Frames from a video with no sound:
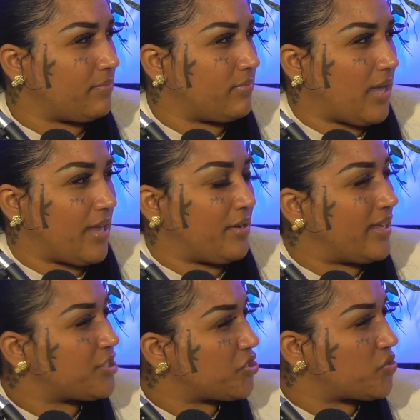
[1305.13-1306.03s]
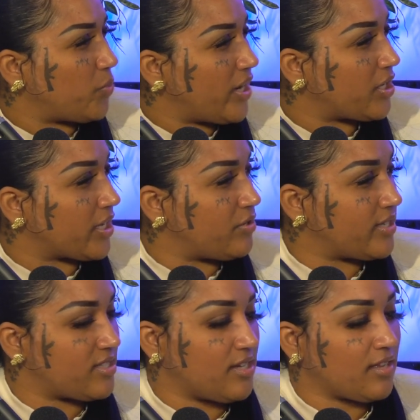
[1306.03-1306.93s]
it's just weird. Like, you
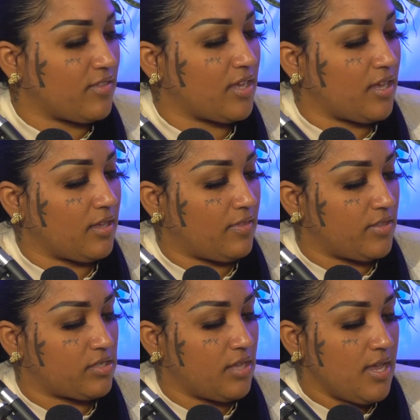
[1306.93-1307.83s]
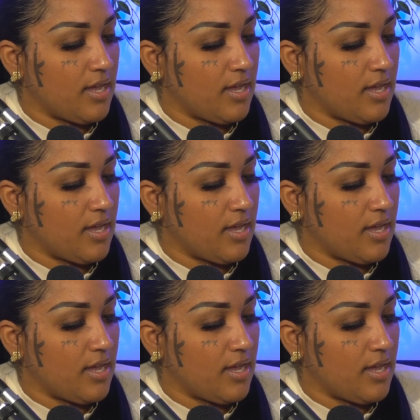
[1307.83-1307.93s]
get stuck thinking in this